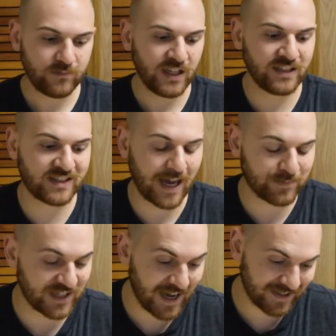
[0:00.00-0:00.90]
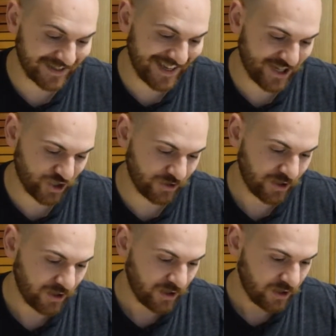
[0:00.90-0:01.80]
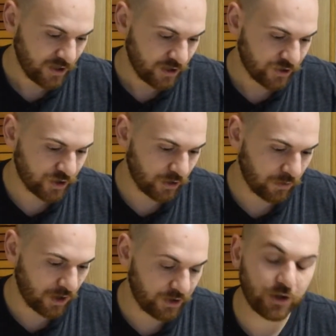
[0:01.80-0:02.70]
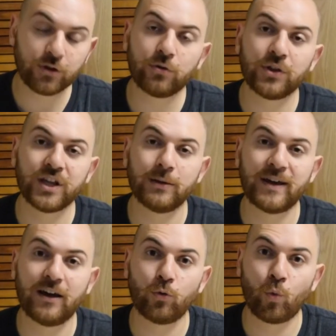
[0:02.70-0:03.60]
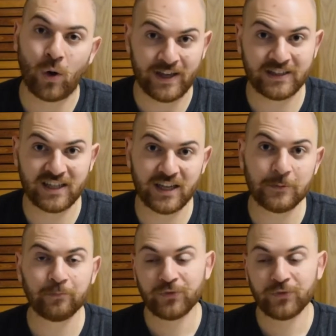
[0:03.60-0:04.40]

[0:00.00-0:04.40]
it stops the oxidation. So the other cool thing about white tea